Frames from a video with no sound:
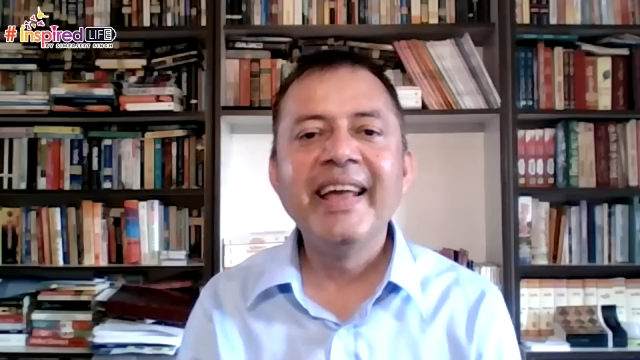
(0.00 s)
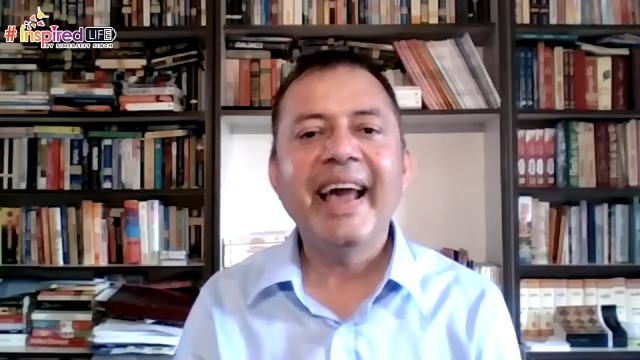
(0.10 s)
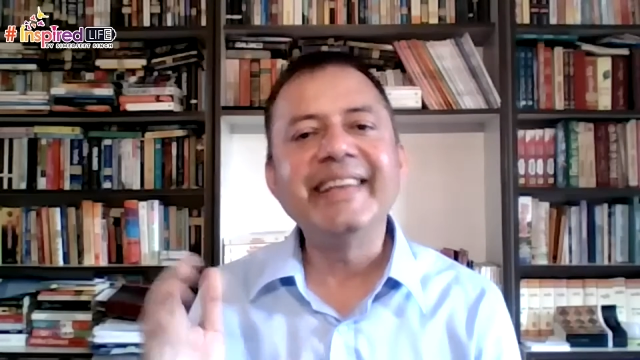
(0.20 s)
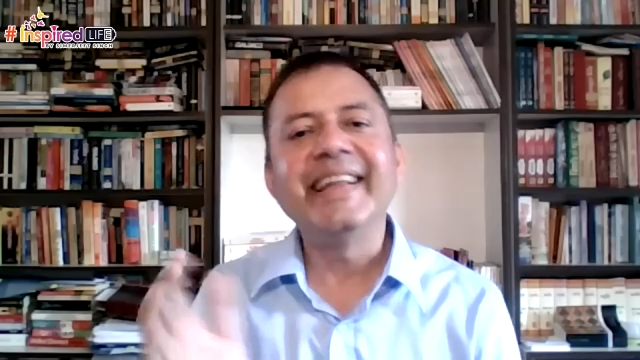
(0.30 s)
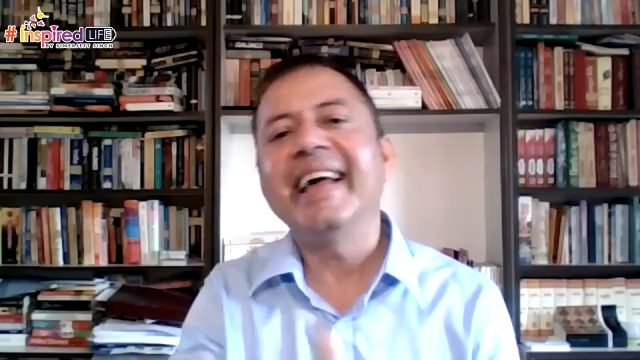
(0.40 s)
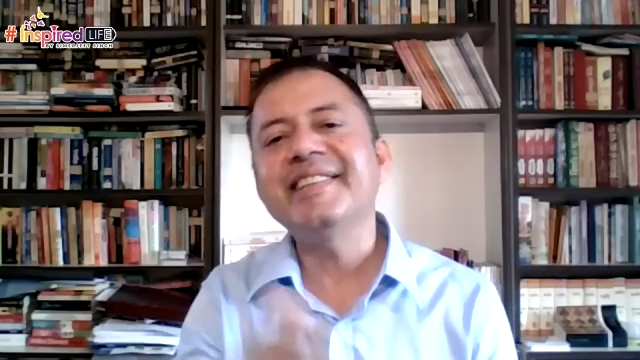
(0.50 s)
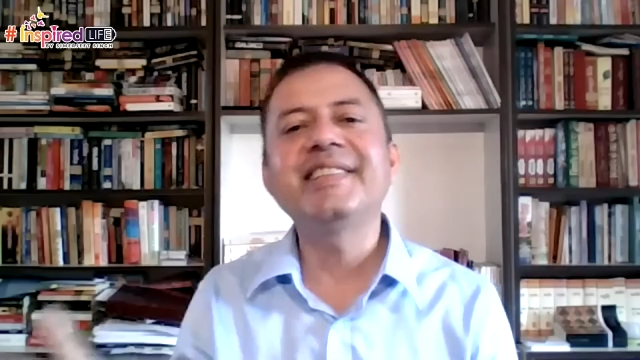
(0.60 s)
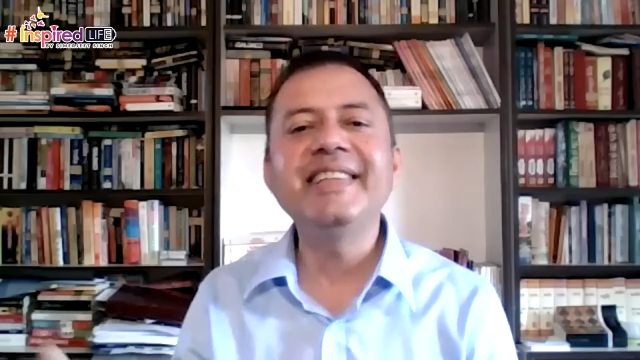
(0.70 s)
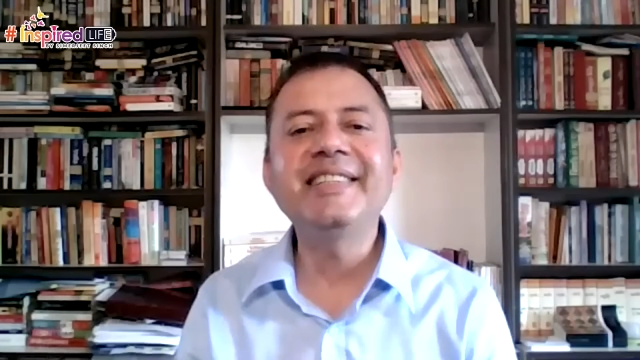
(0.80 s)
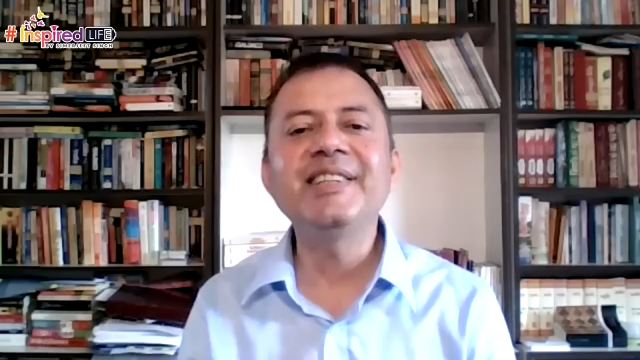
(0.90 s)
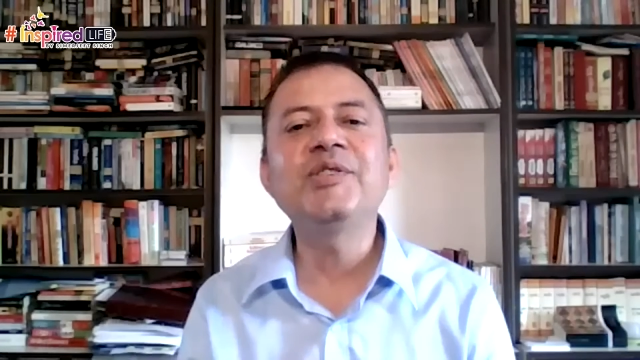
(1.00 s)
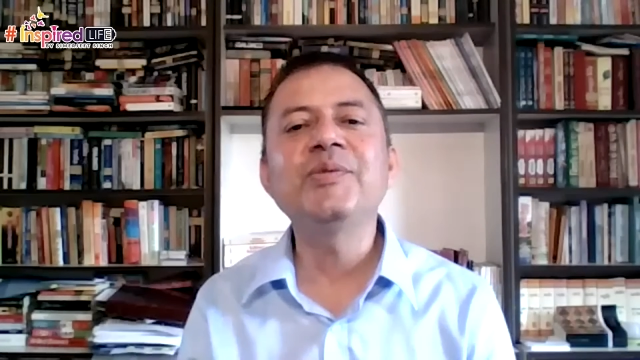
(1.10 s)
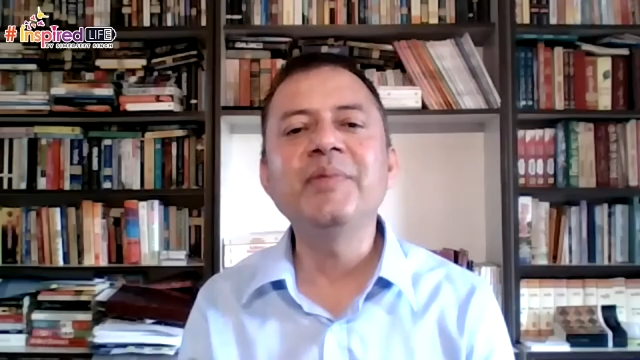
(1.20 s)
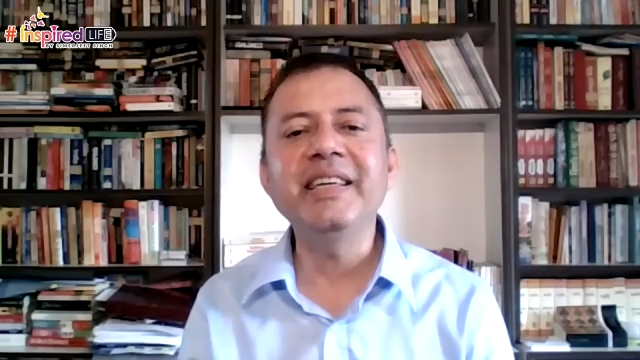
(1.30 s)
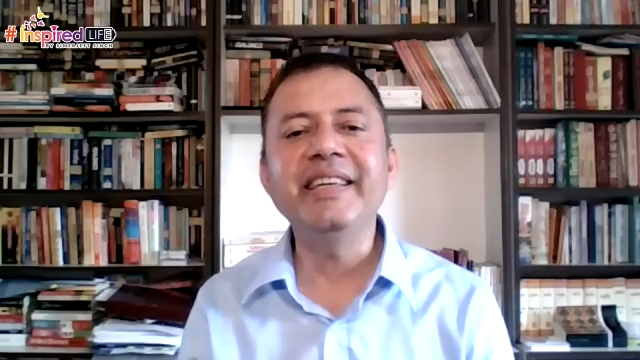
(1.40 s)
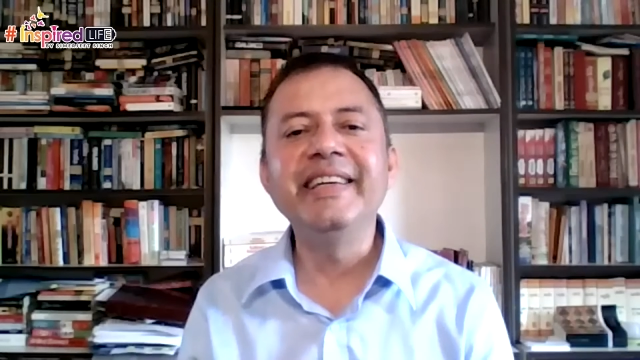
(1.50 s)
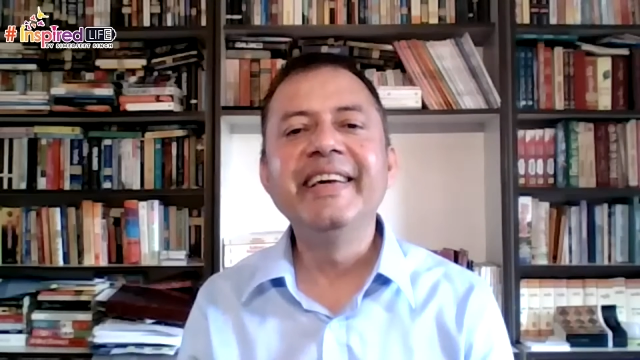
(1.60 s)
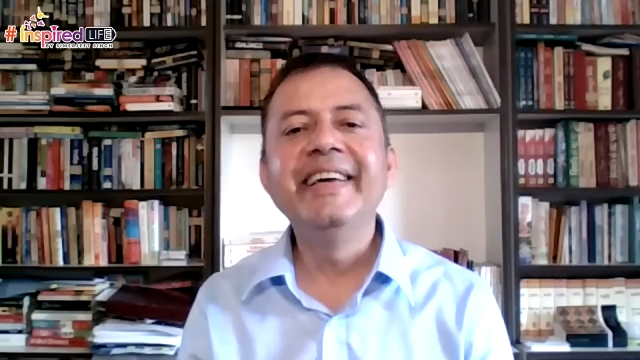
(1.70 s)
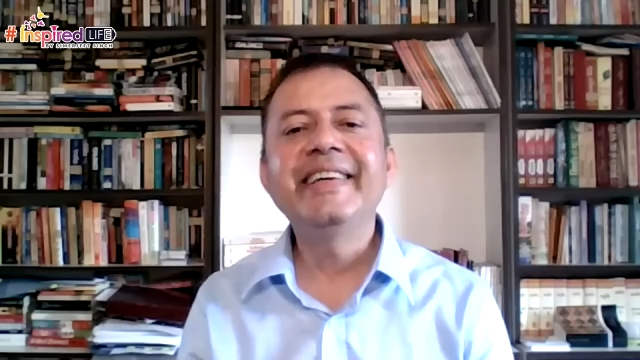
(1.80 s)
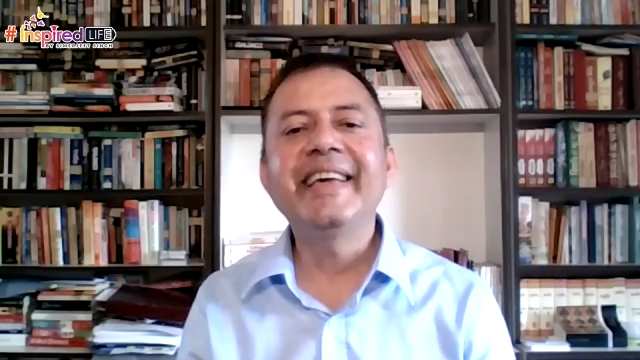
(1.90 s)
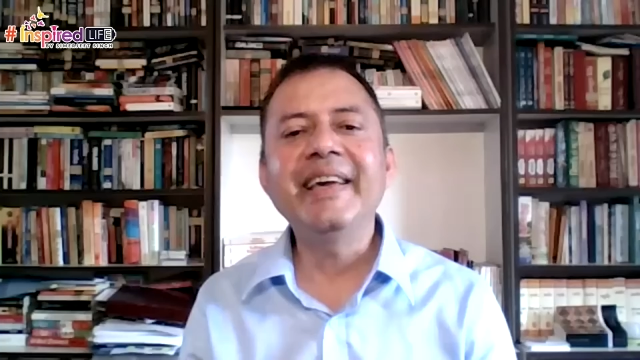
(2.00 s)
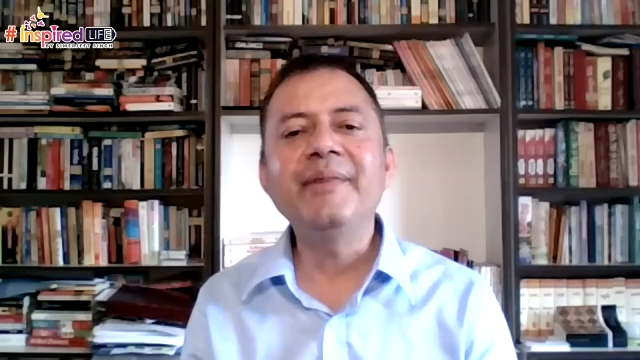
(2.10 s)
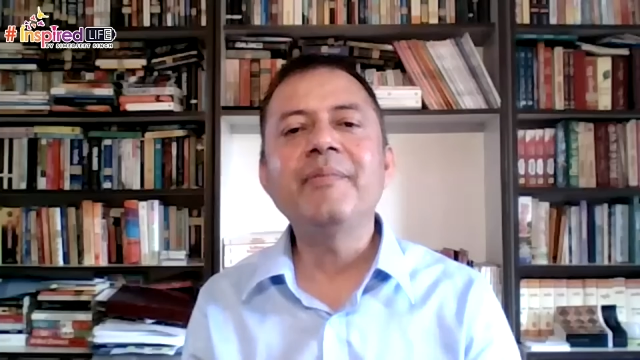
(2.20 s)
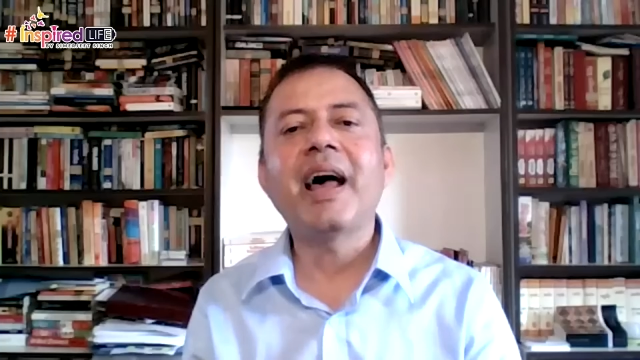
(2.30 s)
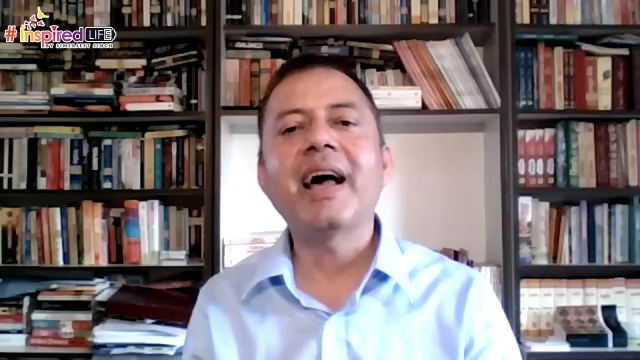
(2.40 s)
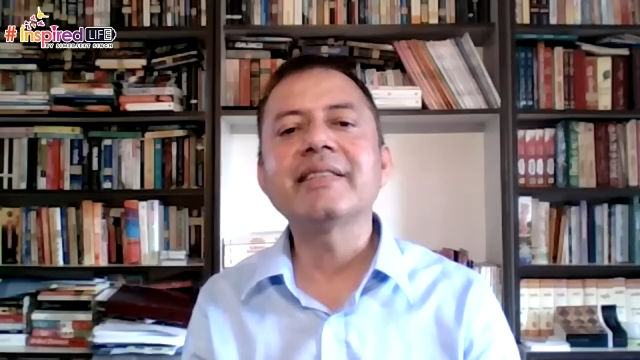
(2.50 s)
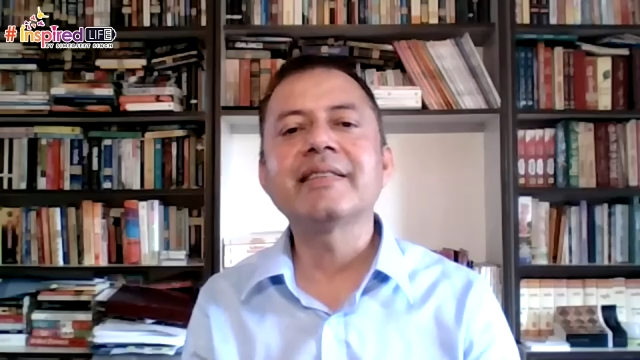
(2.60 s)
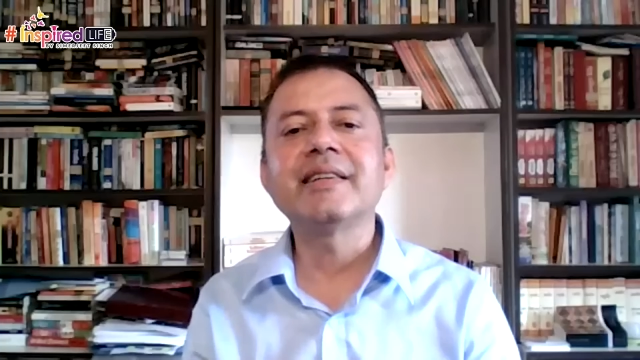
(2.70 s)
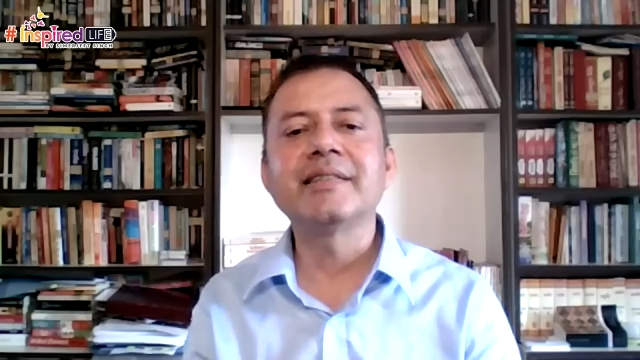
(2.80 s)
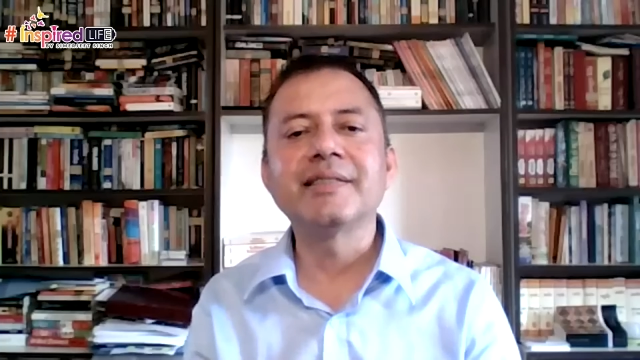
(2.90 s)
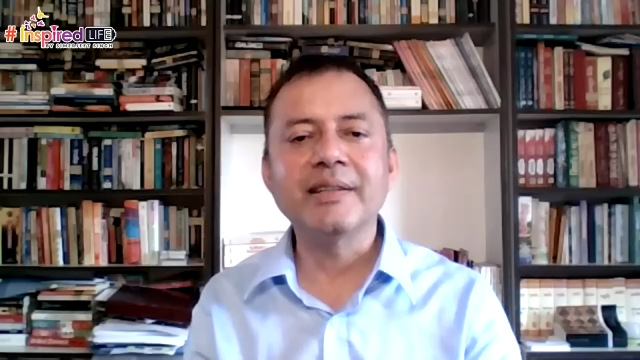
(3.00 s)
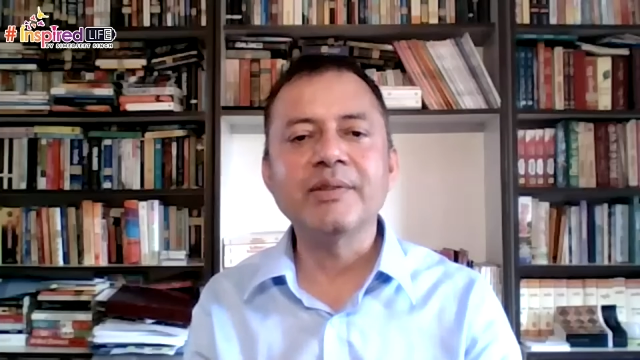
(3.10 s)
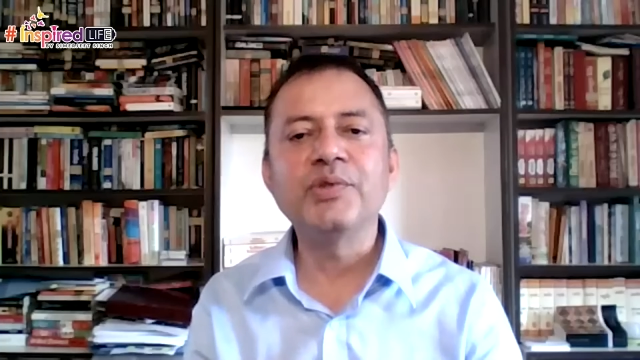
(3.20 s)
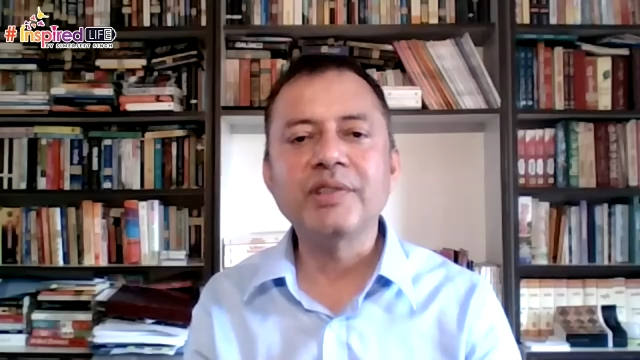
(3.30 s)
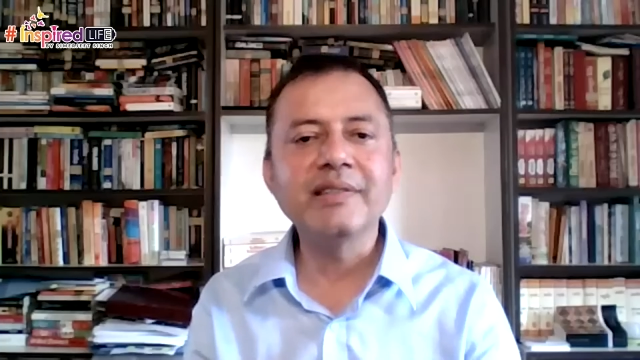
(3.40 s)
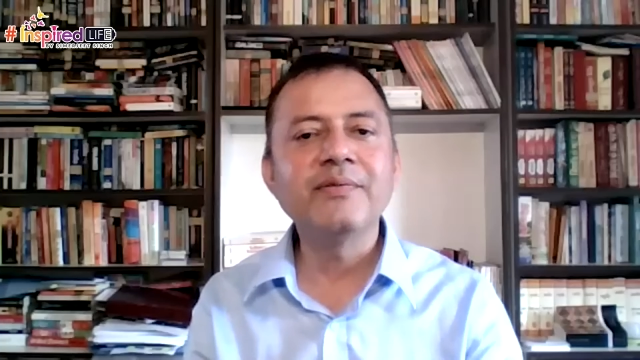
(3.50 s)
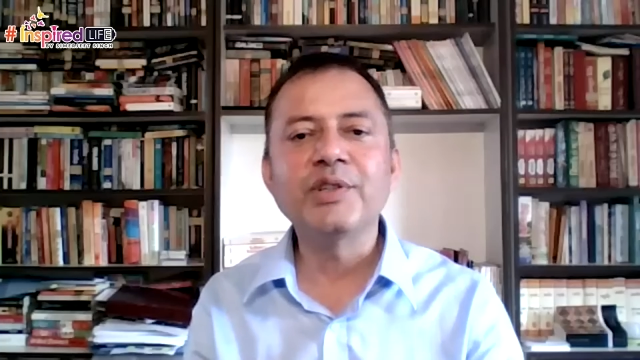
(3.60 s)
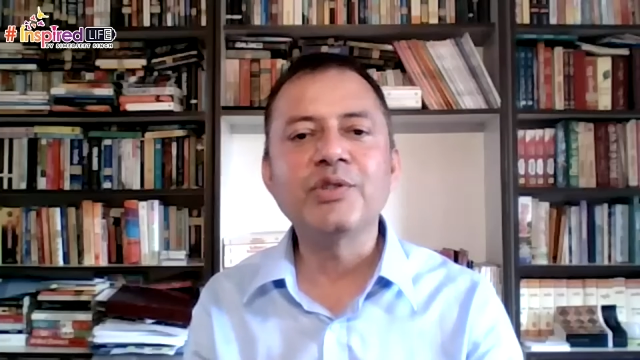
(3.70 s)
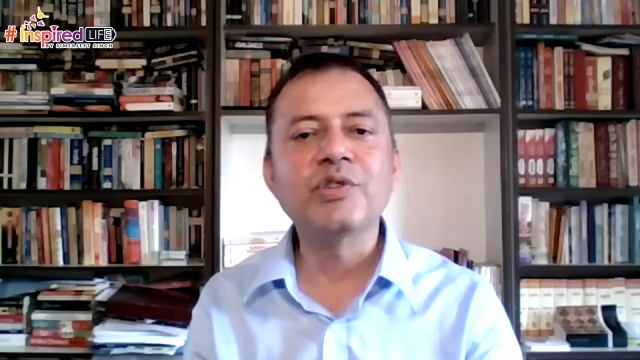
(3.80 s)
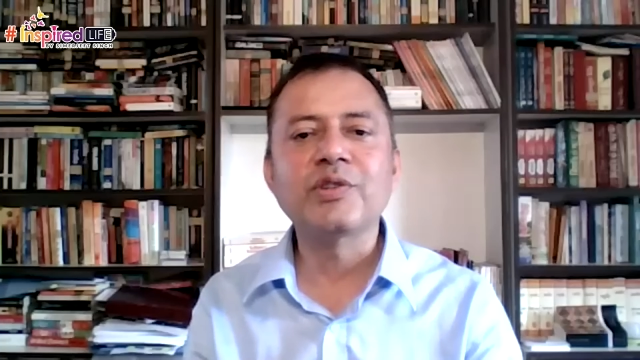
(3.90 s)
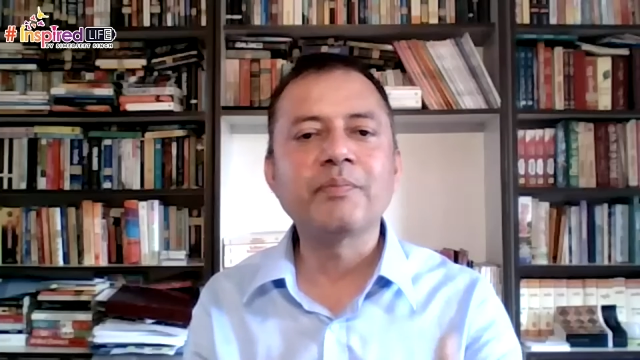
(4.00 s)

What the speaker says: And hence teaching to me came as a solution which